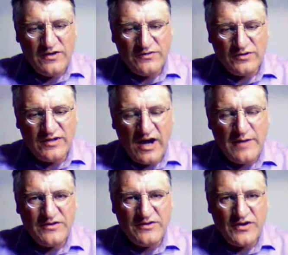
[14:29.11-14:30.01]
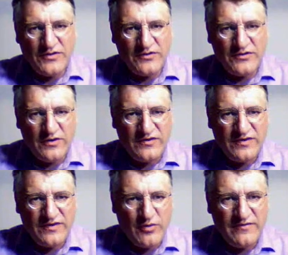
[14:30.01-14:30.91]
So time is just a
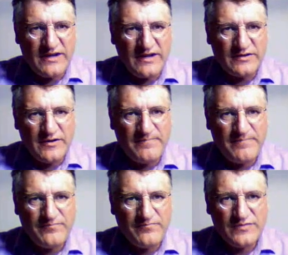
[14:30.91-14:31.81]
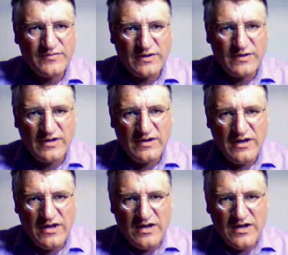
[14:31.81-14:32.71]
simple vector, okay.